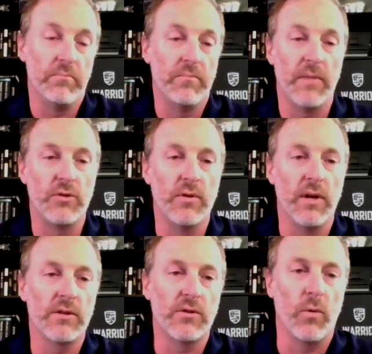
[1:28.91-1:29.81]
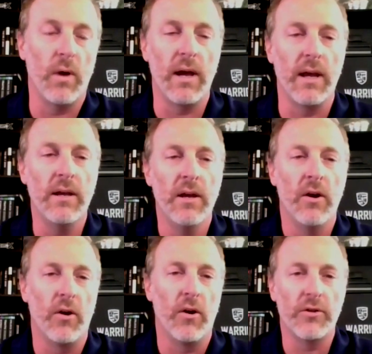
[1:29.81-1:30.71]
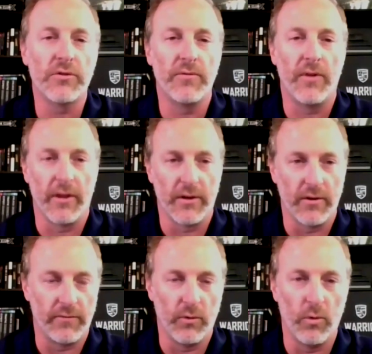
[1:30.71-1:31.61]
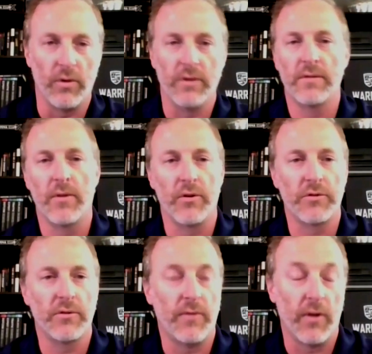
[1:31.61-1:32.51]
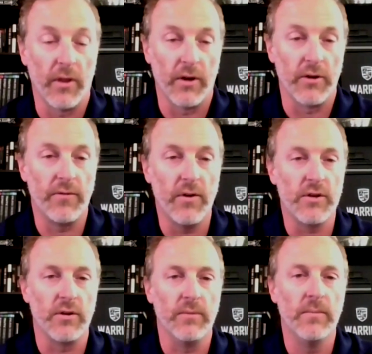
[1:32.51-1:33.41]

that you dust away are also falling to the floors. They're also falling on your furniture.